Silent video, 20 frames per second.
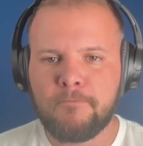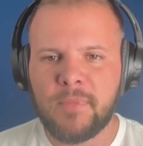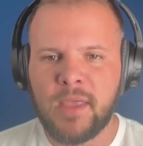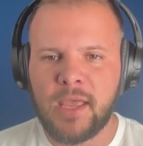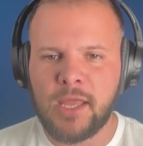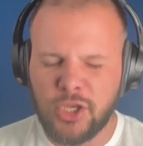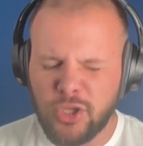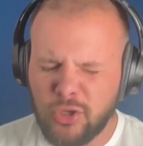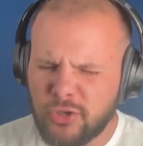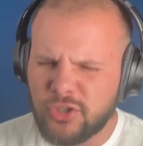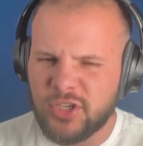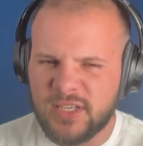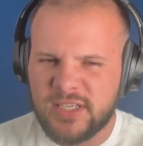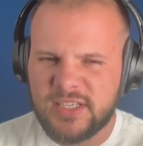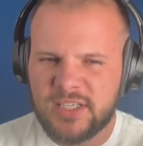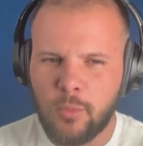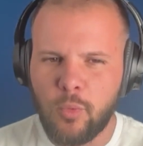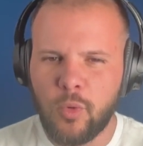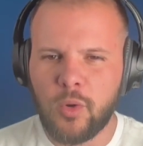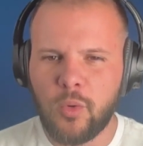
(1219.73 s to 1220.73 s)
And usually
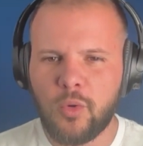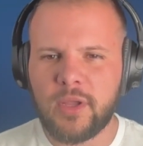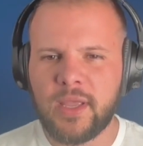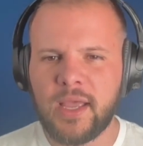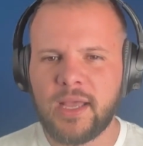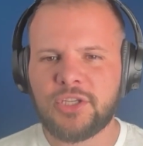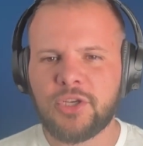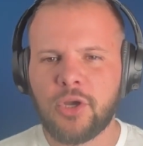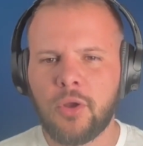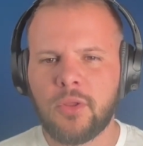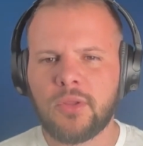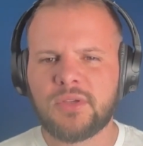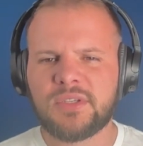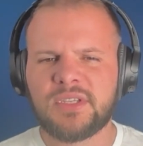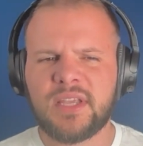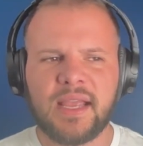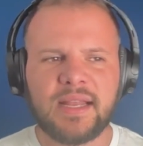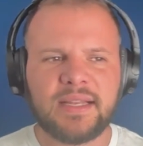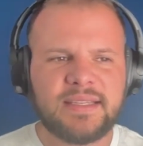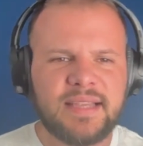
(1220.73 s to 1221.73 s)
someone will catch on. They'll
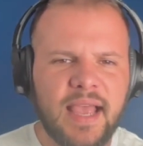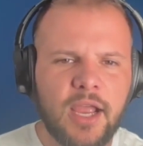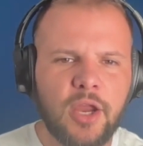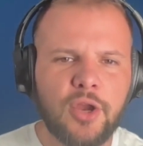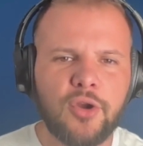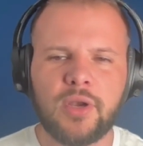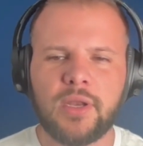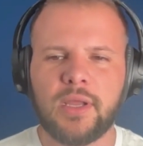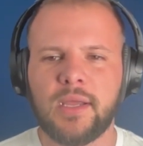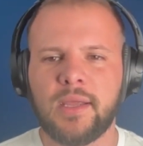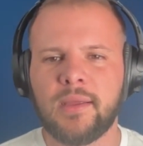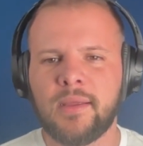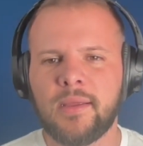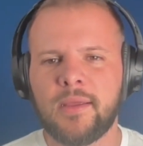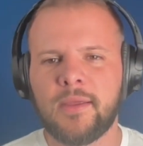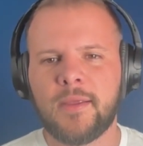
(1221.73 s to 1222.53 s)
say integrity,